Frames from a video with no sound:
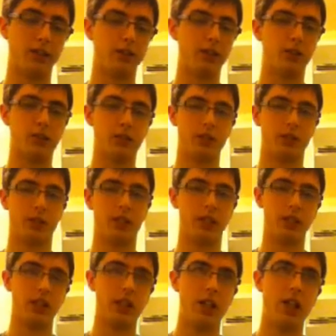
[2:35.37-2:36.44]
So there's like
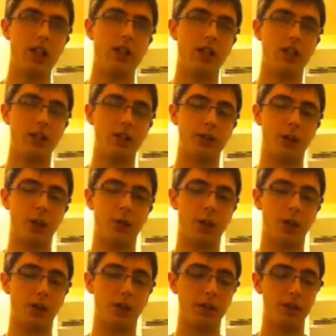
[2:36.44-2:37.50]
the intro
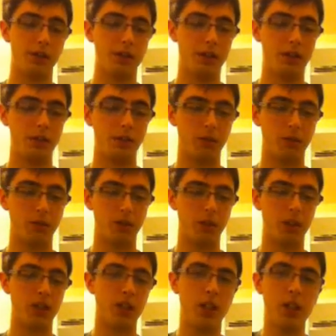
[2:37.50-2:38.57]
part, which
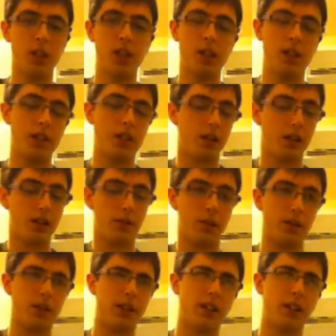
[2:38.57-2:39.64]

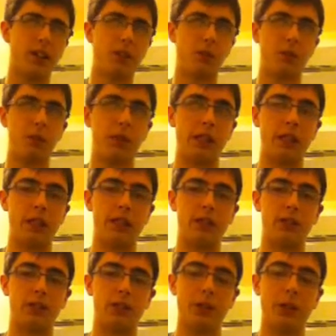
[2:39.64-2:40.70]
I think you only play at the
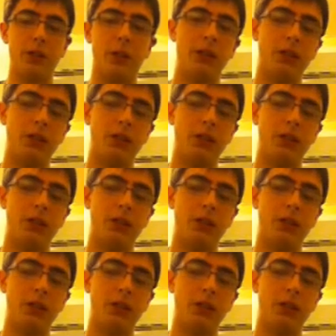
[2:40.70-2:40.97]
intro.